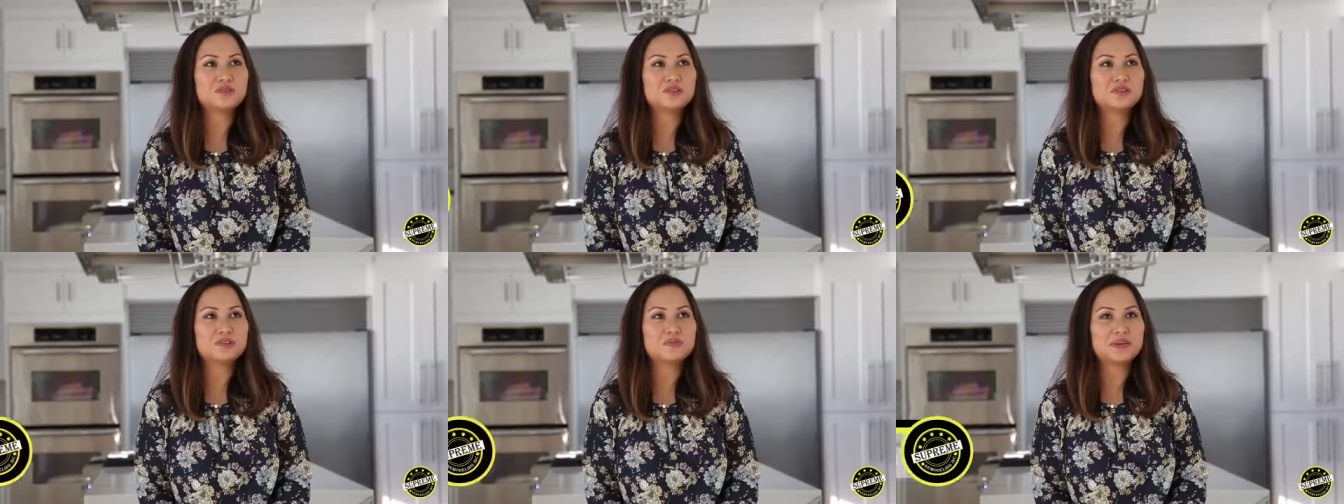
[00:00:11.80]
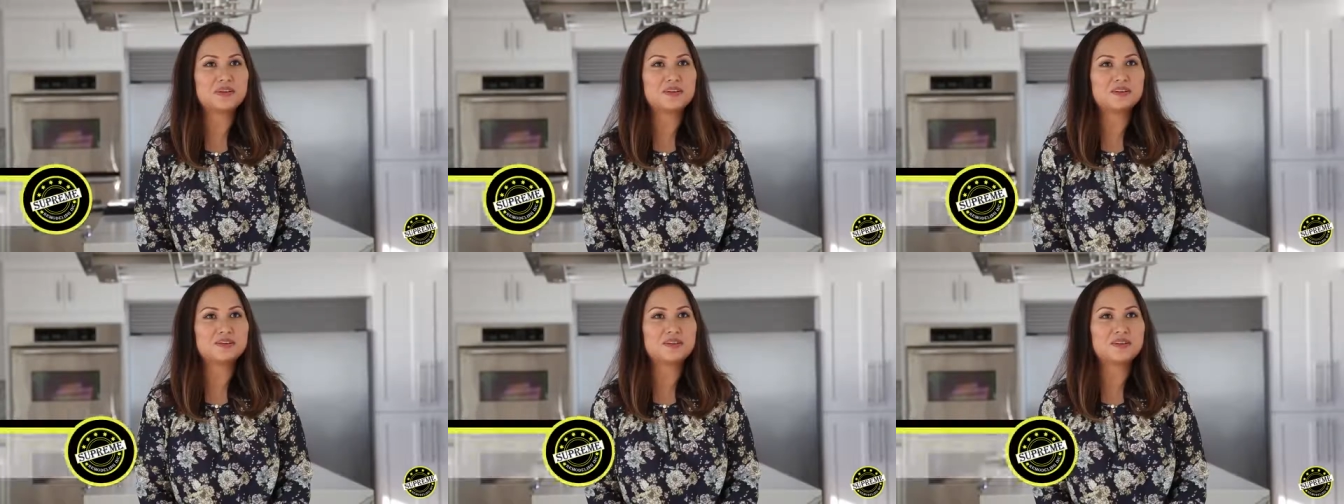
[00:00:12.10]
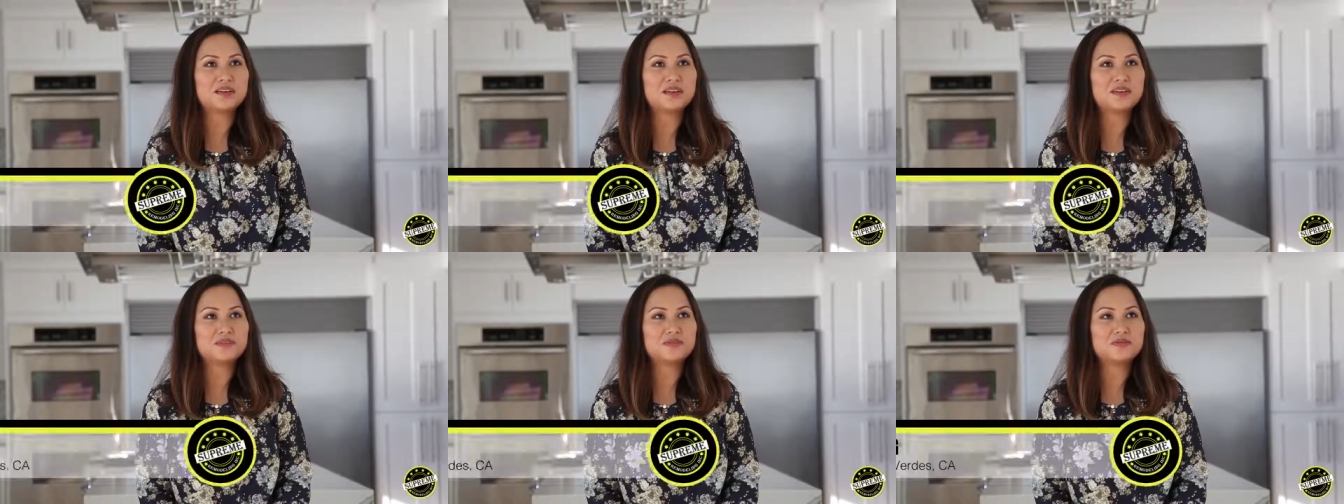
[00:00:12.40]
space
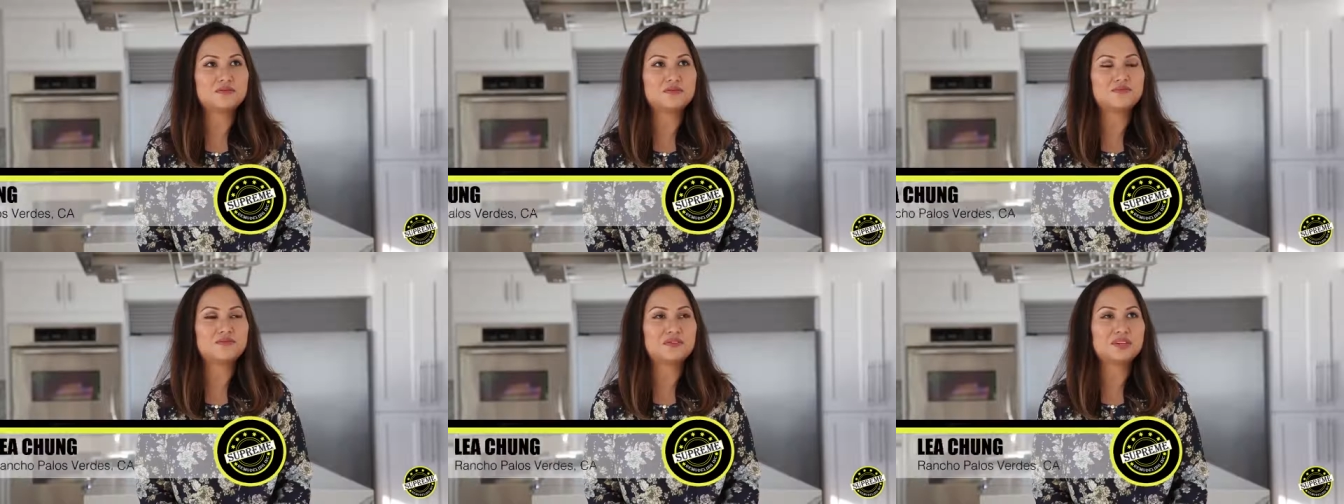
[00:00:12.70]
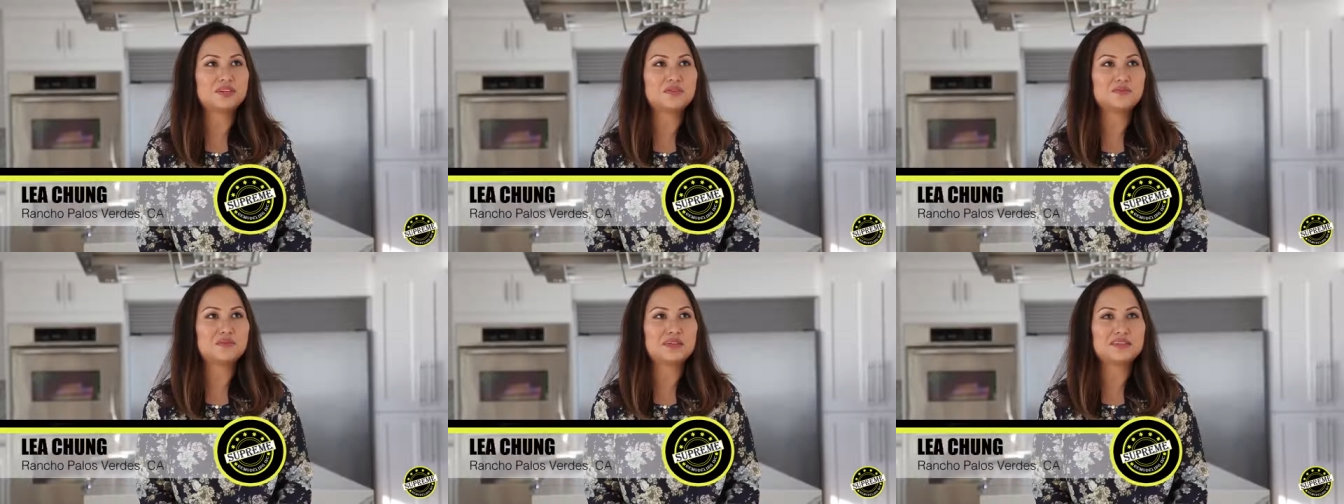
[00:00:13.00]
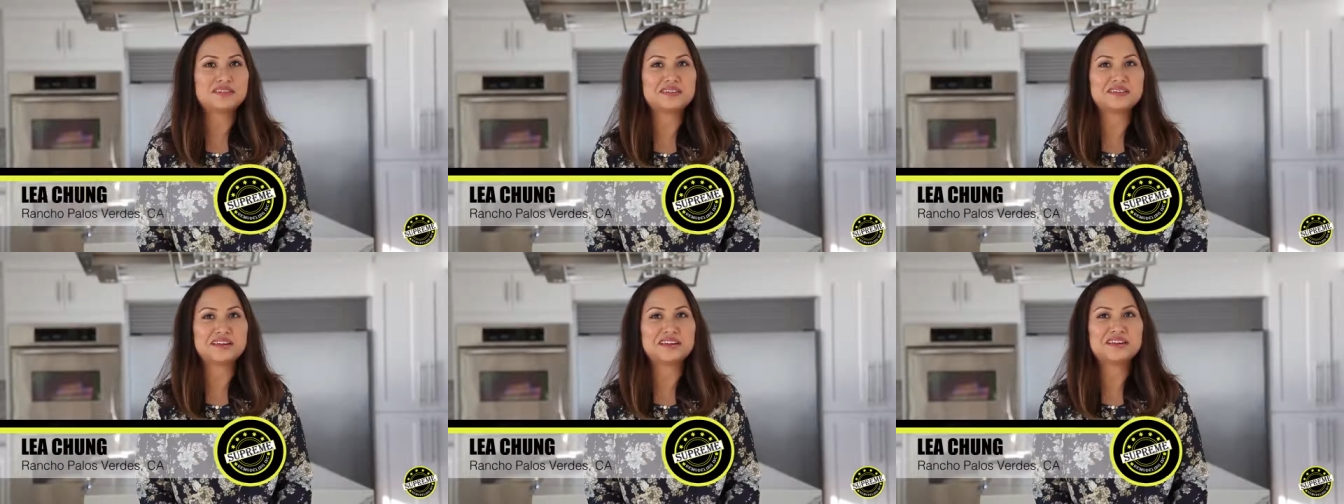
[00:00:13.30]
that fits my
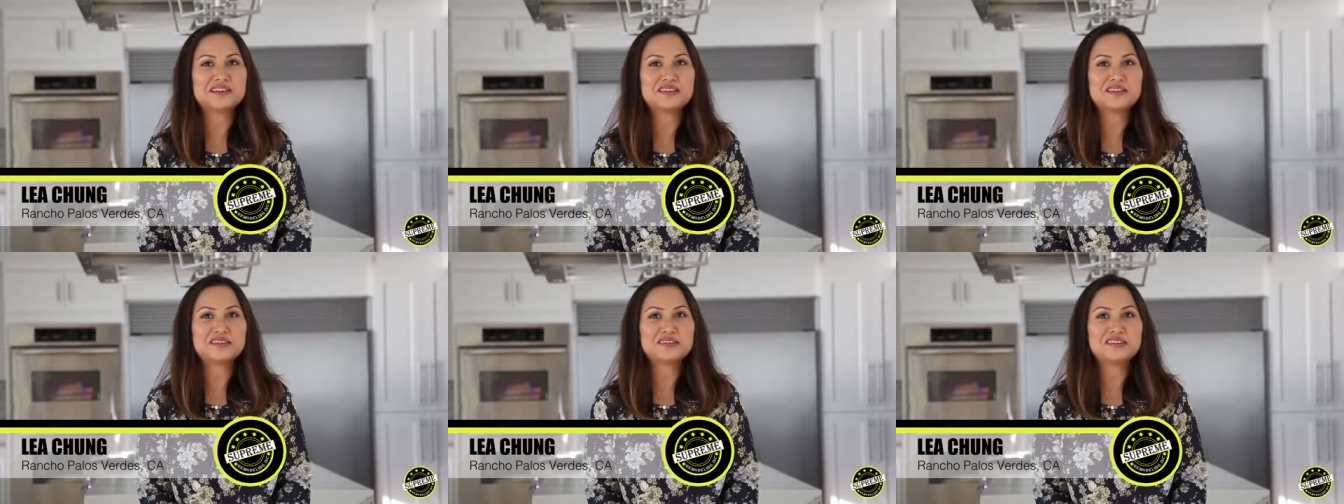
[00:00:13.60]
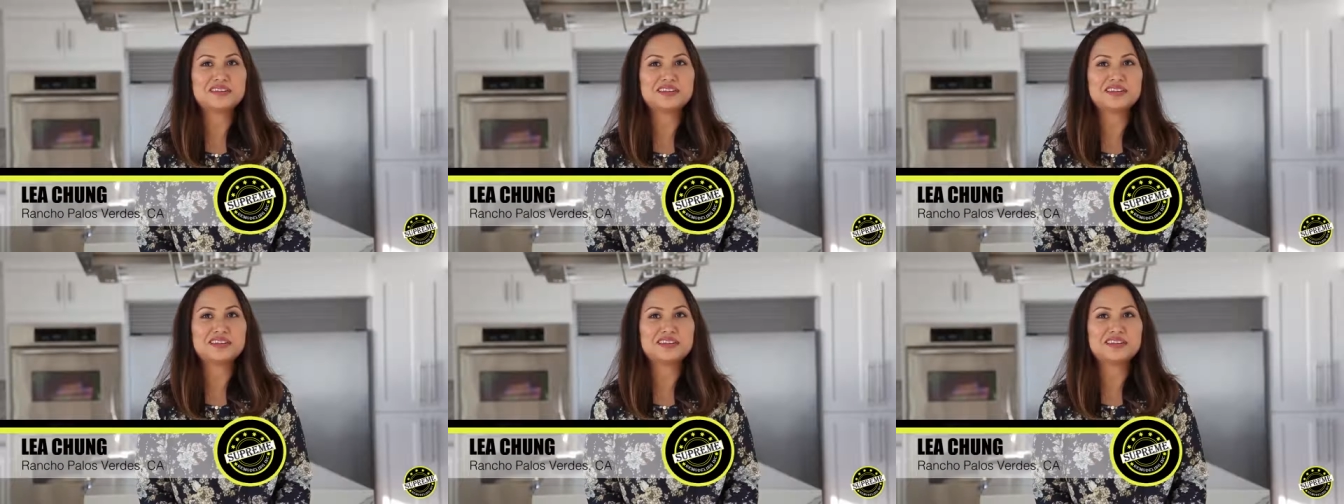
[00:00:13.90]
style,